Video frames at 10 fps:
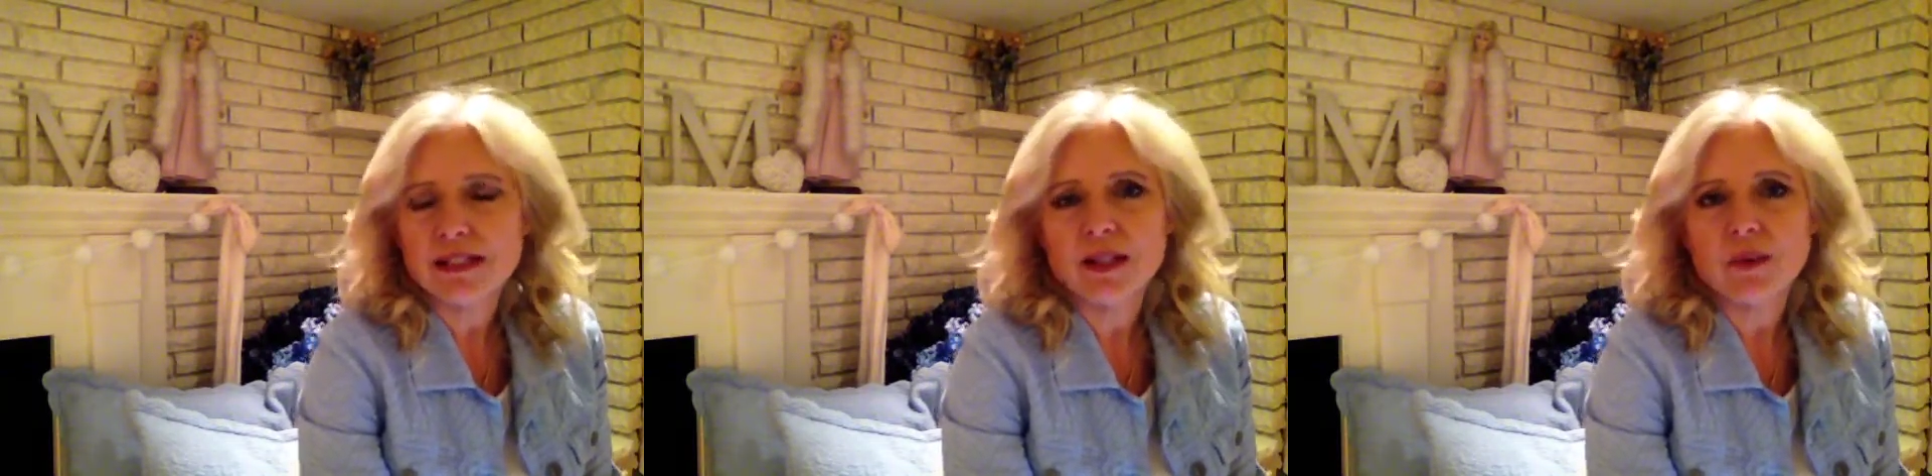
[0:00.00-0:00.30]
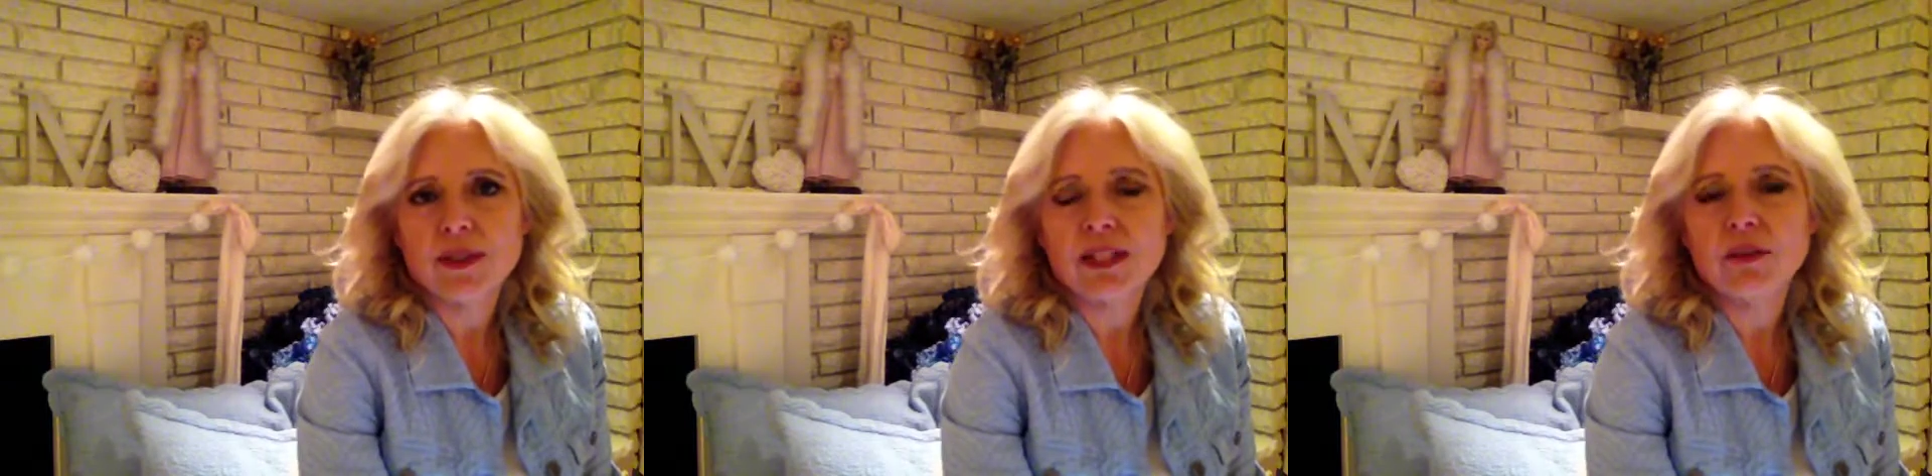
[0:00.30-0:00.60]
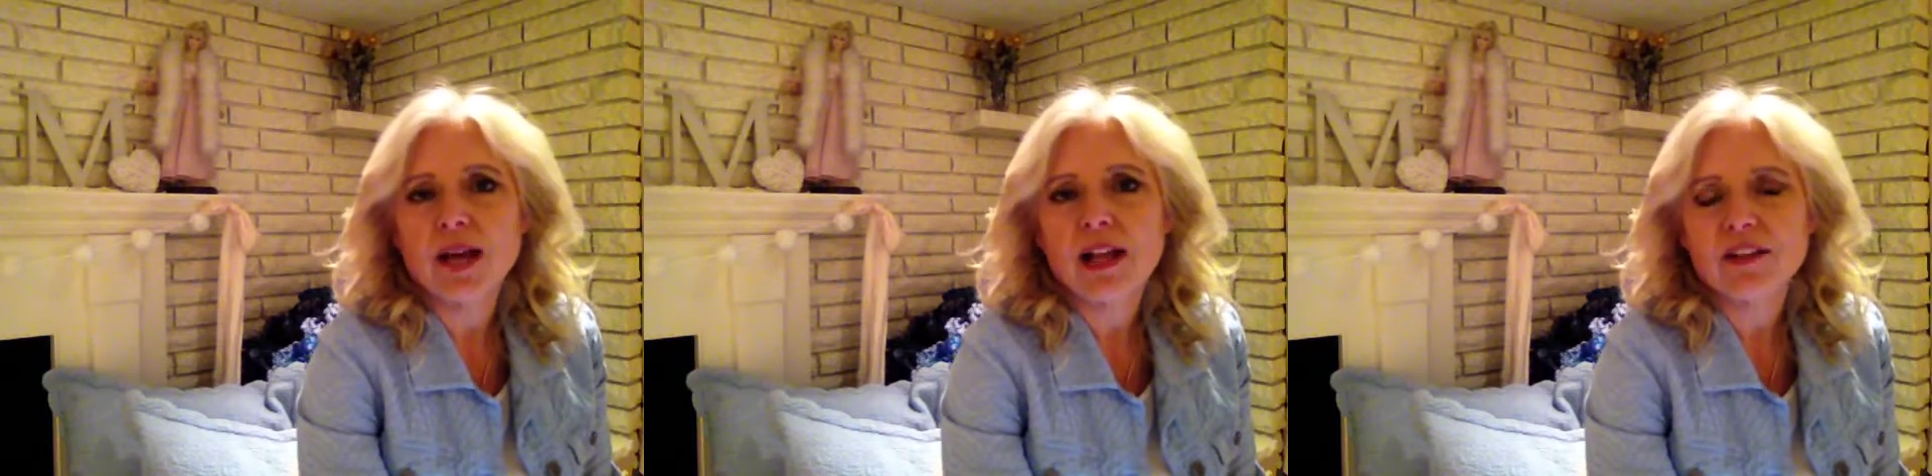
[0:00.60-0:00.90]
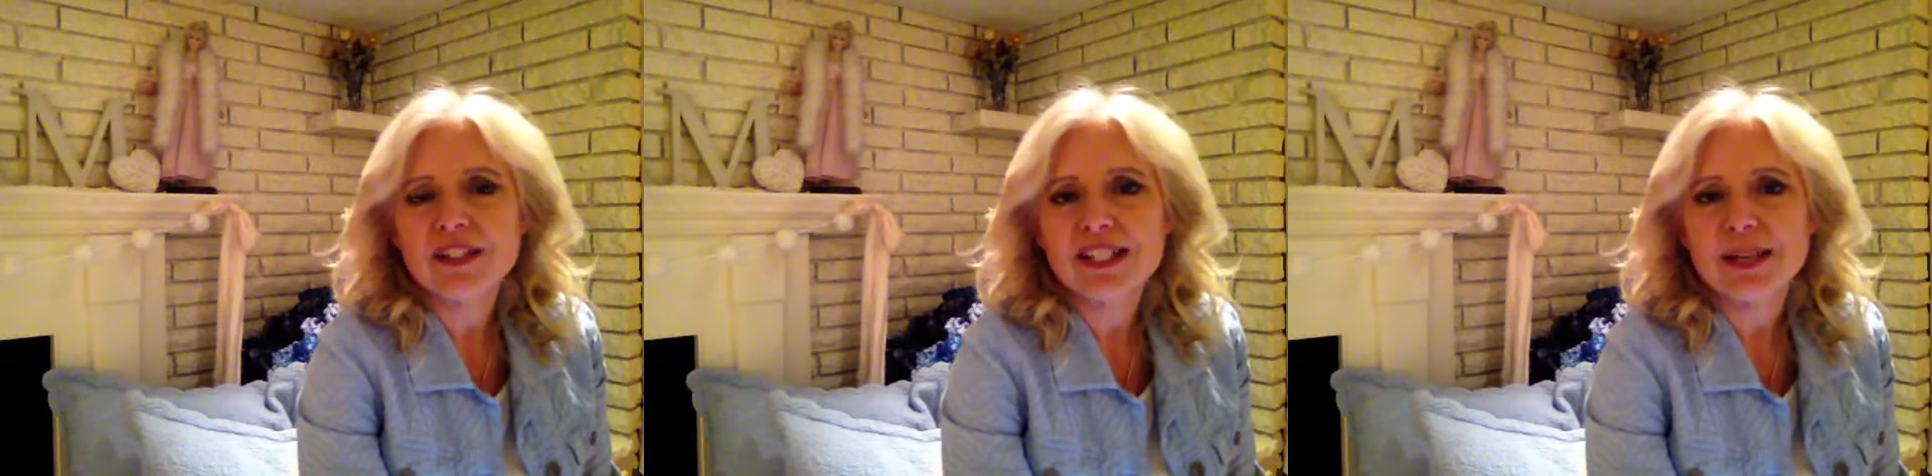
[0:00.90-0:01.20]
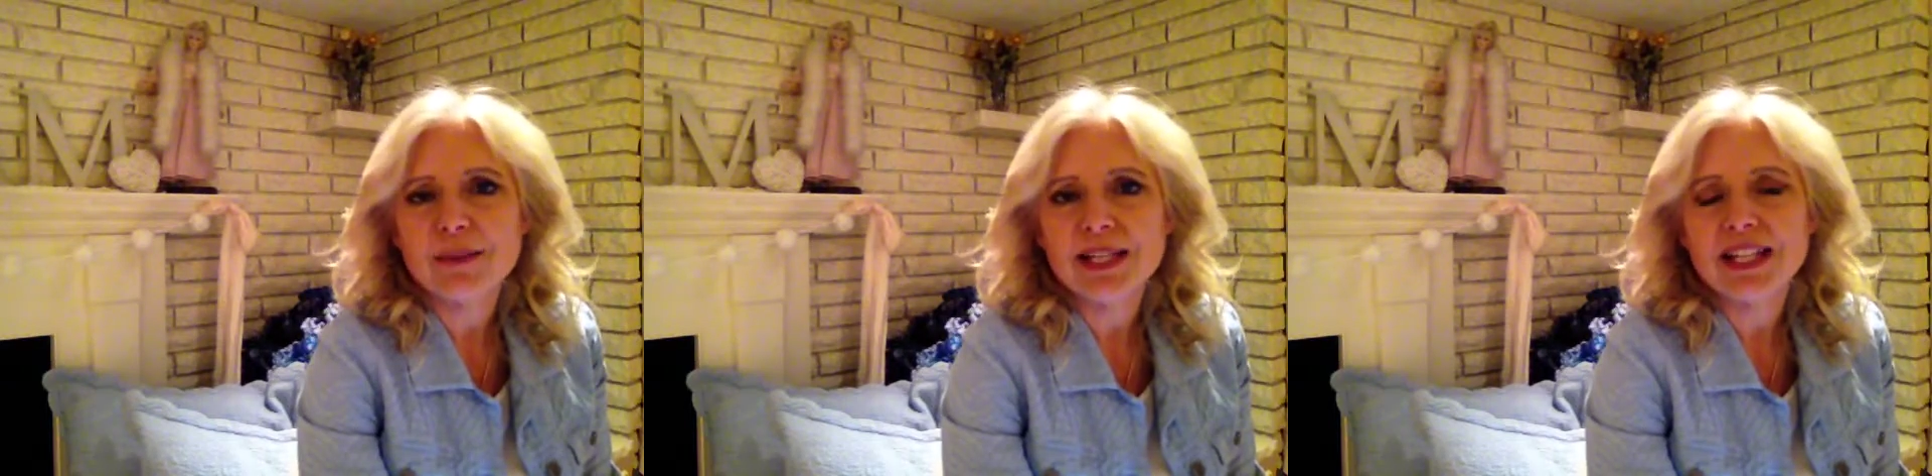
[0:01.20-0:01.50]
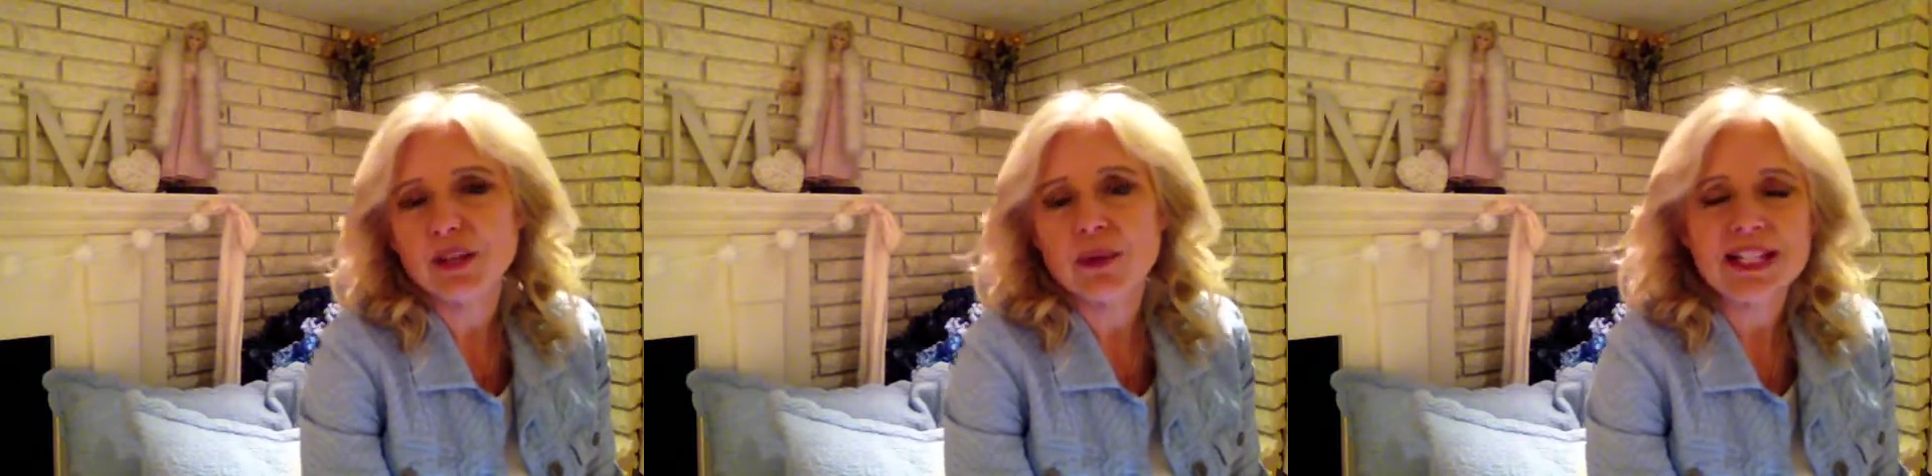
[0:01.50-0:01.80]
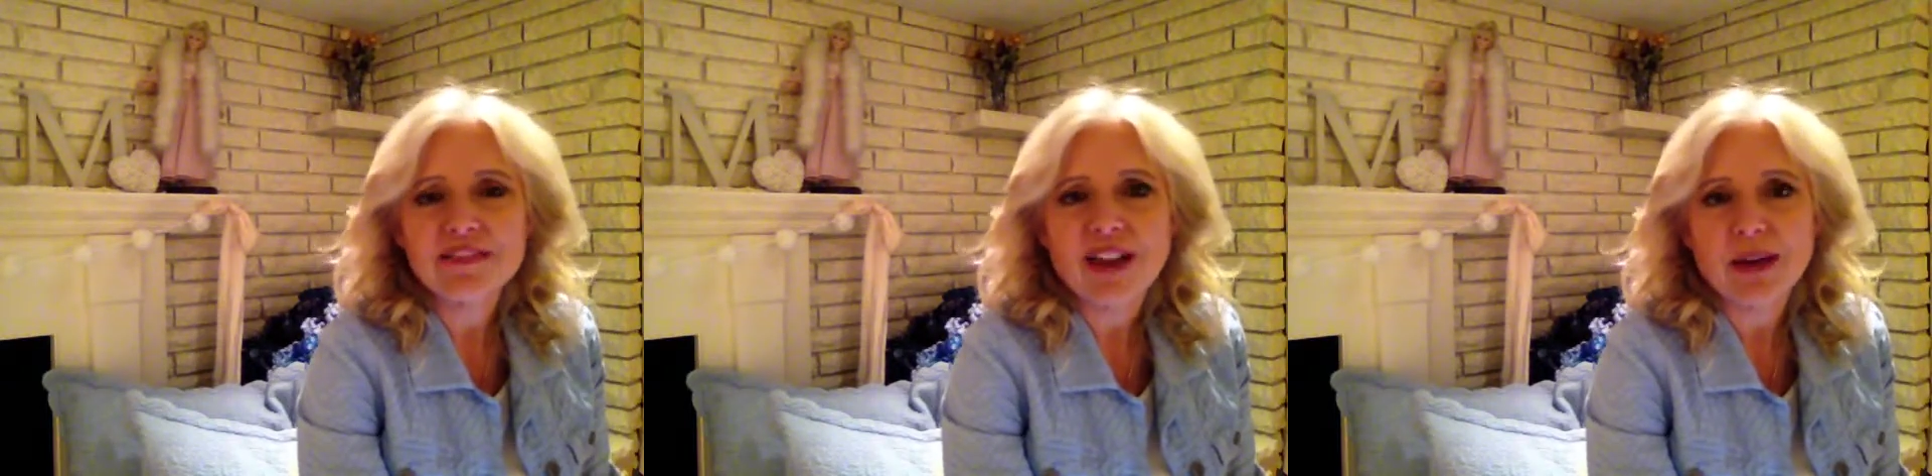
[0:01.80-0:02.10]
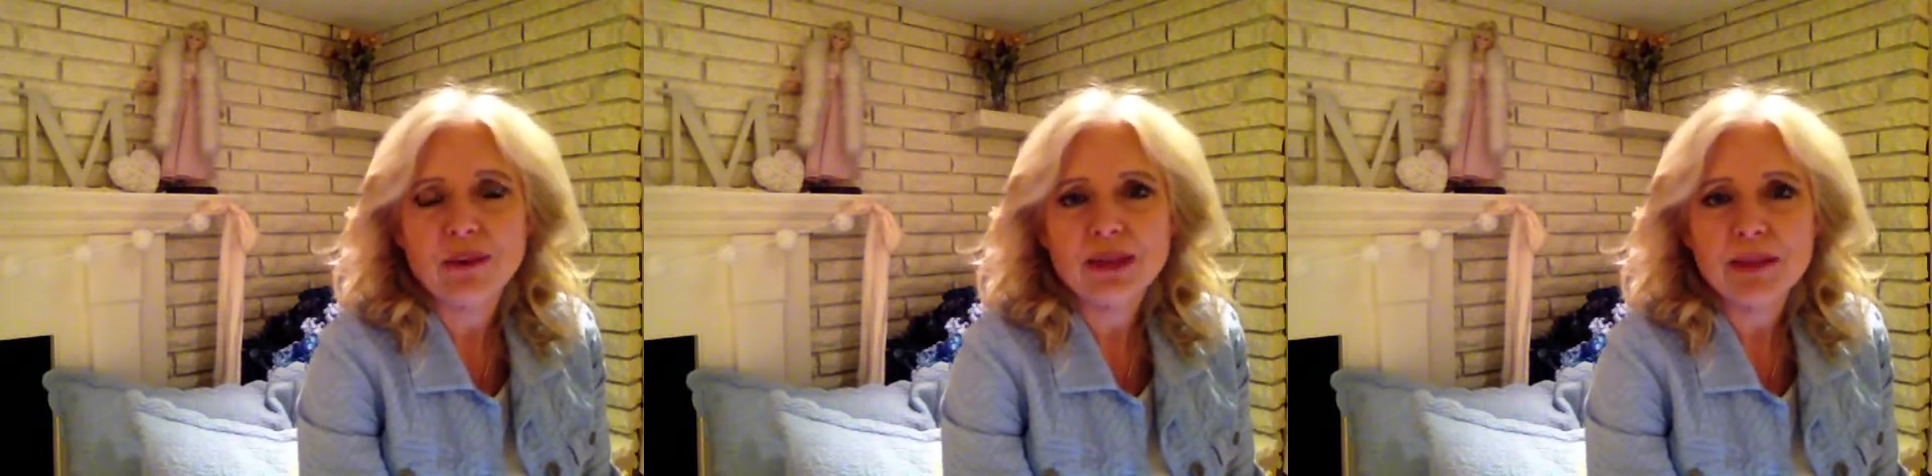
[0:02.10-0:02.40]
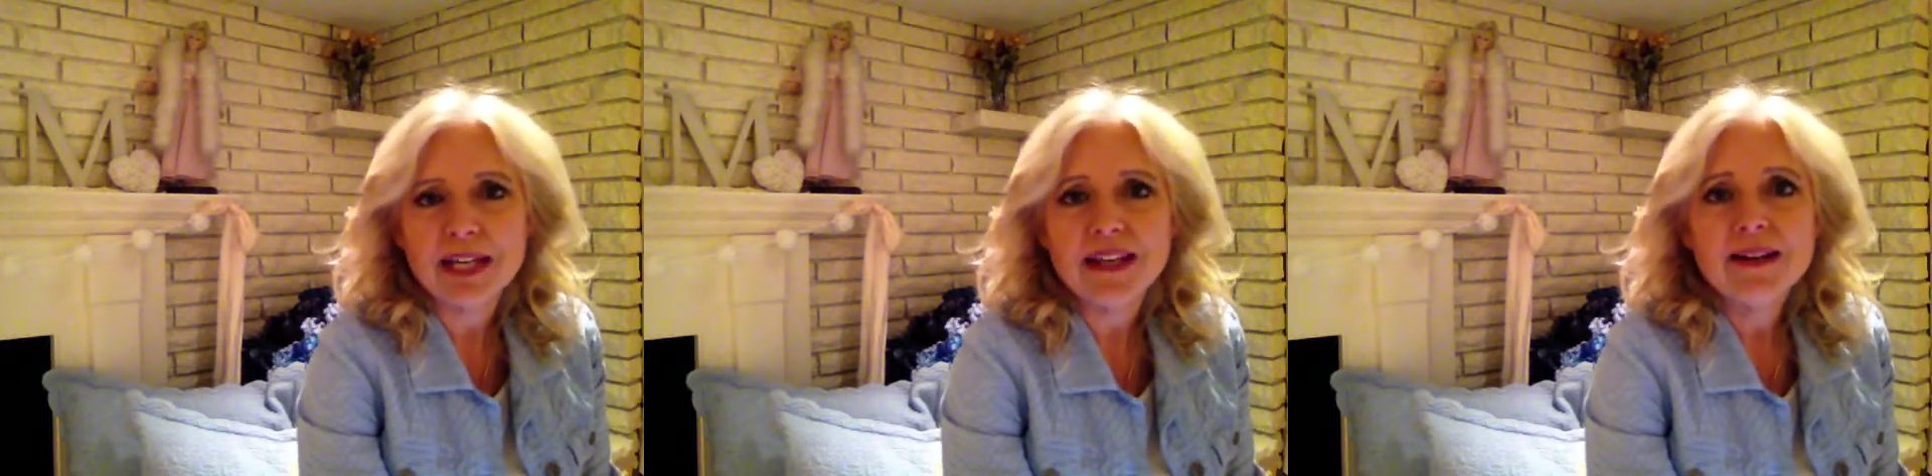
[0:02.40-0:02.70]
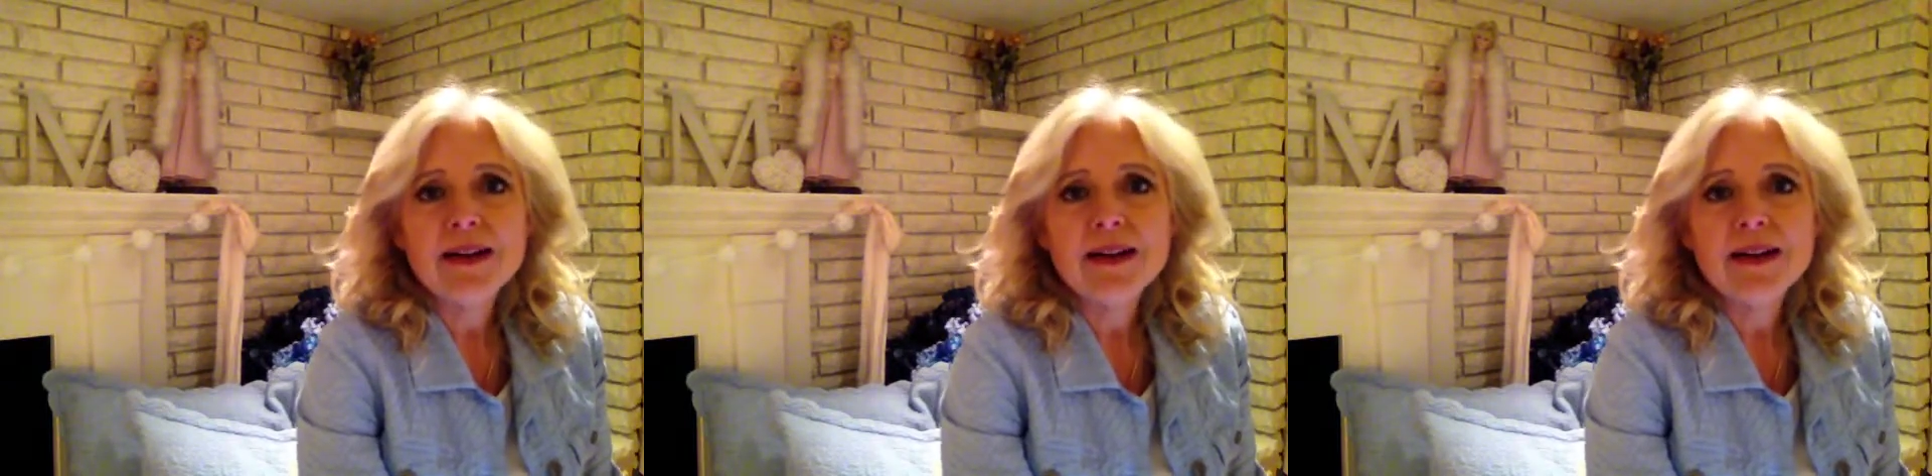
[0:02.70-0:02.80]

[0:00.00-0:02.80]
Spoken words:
what the new color is going to be. Either way is fine with me.